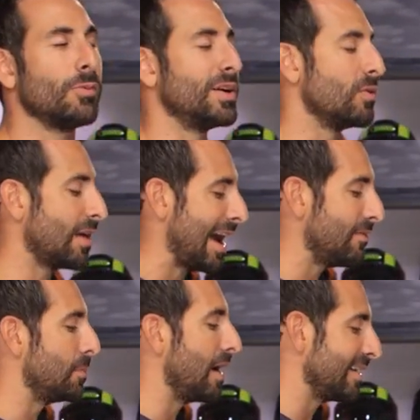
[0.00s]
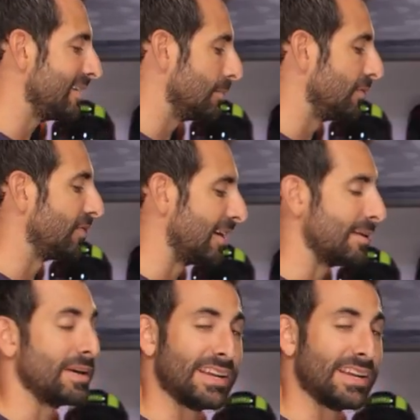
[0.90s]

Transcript: We don't have a body double for him.